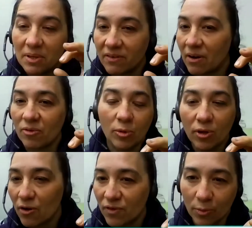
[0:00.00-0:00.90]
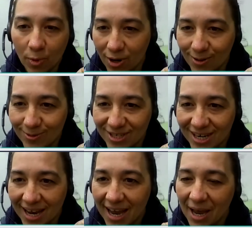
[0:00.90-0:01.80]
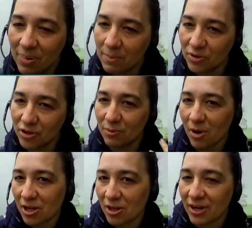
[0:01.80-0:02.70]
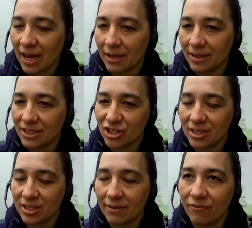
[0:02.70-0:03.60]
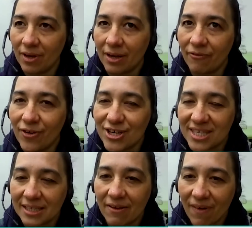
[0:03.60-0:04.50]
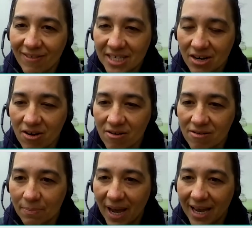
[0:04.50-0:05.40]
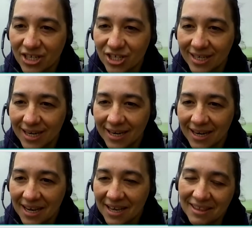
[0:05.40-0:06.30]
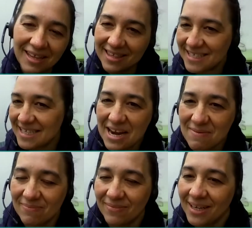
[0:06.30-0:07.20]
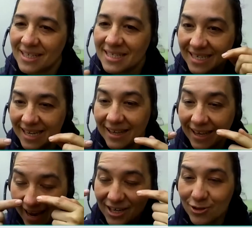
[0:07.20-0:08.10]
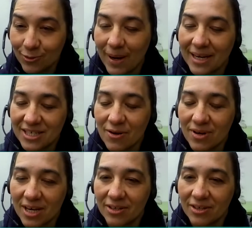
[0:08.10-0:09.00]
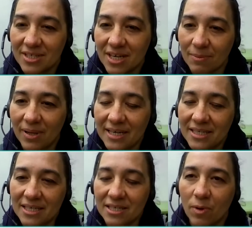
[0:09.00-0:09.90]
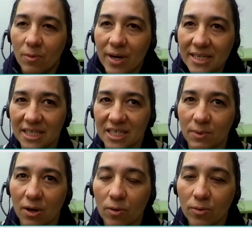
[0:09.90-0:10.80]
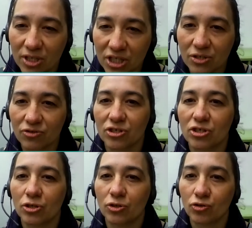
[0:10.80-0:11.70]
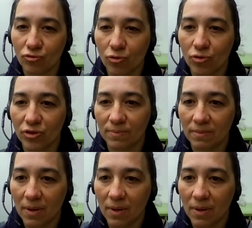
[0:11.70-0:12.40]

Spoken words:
come from all over the world, and people that you might look at and at first think they're very dark, but actually they're the same actual Pantone colour as other places. So what we did is we got all the children to draw them,